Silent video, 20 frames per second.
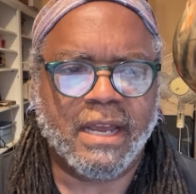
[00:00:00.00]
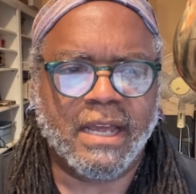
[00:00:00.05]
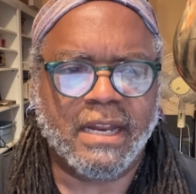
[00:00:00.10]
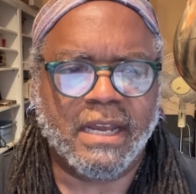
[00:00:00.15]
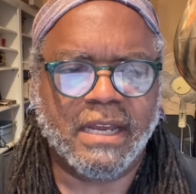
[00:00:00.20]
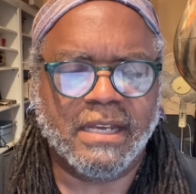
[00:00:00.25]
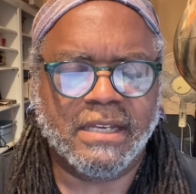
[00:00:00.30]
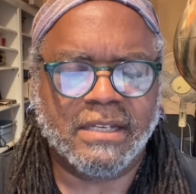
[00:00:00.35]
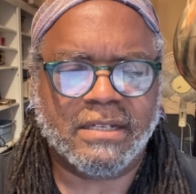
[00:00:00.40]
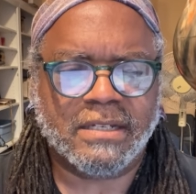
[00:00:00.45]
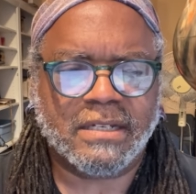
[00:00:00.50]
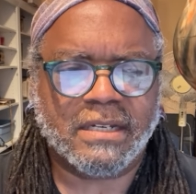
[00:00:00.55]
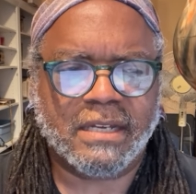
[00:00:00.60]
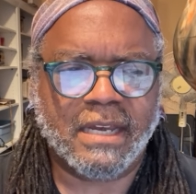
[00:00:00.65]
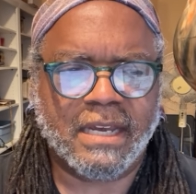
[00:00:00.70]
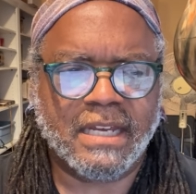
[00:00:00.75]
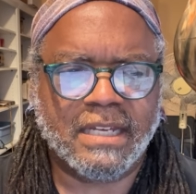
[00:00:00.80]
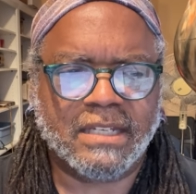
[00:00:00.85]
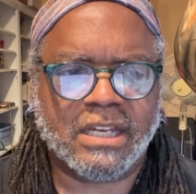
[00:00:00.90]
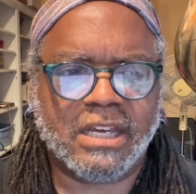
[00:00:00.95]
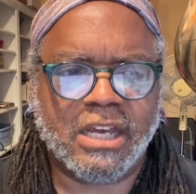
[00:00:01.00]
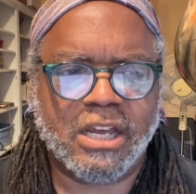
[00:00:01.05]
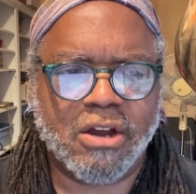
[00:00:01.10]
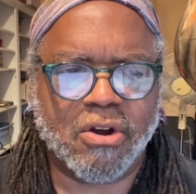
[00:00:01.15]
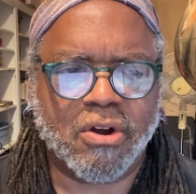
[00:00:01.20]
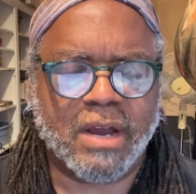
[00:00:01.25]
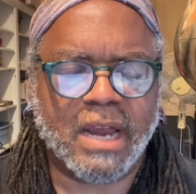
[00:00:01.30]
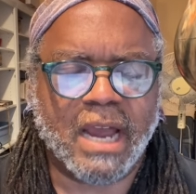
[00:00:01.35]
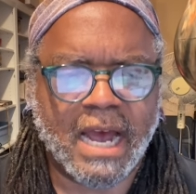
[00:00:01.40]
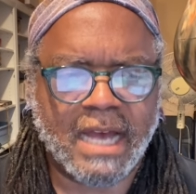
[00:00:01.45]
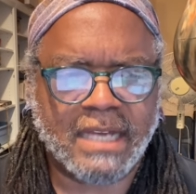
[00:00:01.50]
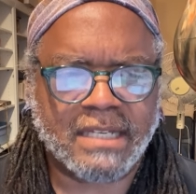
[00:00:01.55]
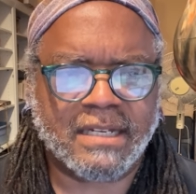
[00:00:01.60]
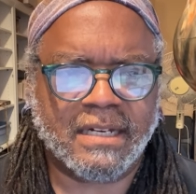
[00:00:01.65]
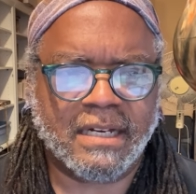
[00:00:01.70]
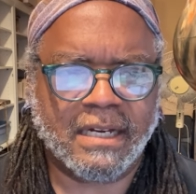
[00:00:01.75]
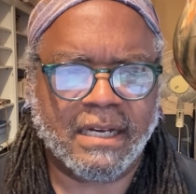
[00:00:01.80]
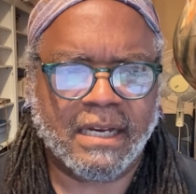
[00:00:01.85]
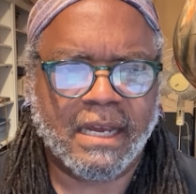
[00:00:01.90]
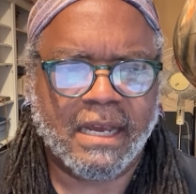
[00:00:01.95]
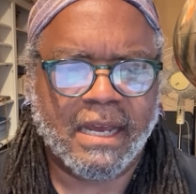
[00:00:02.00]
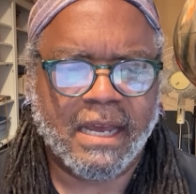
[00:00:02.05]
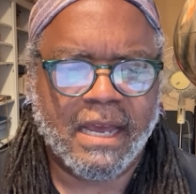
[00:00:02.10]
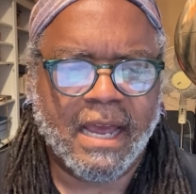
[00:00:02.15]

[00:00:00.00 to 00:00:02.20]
in his his curiosity.